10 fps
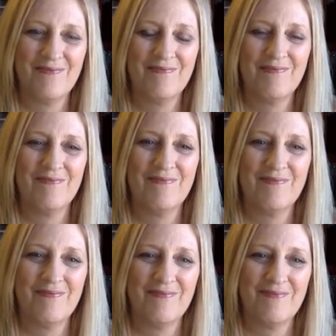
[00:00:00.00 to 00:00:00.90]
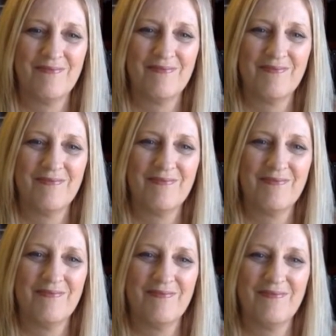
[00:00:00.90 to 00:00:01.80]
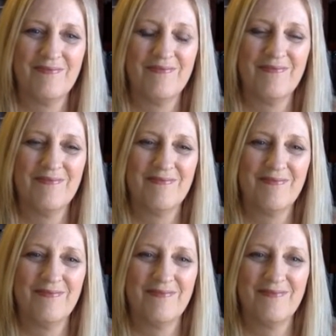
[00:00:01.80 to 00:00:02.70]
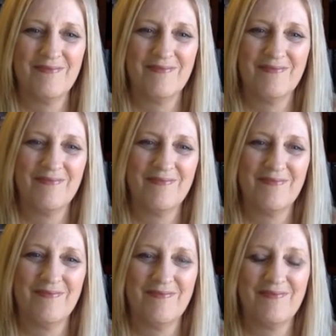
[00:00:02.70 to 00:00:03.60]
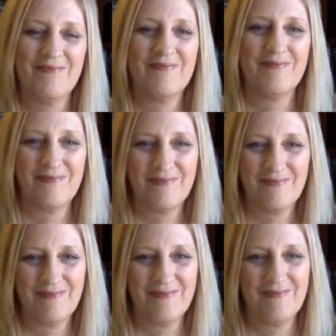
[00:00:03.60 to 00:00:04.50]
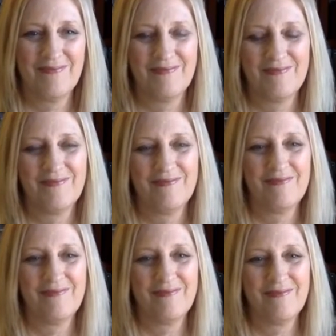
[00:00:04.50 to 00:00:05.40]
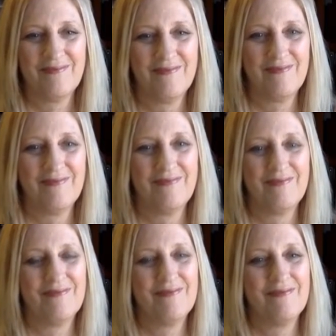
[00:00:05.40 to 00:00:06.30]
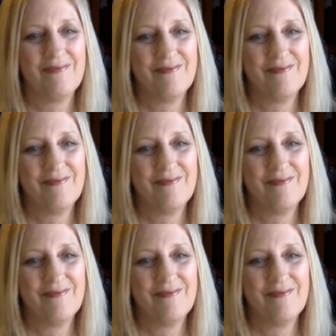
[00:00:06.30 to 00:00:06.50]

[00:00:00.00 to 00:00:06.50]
No words are spoken by the person on screen.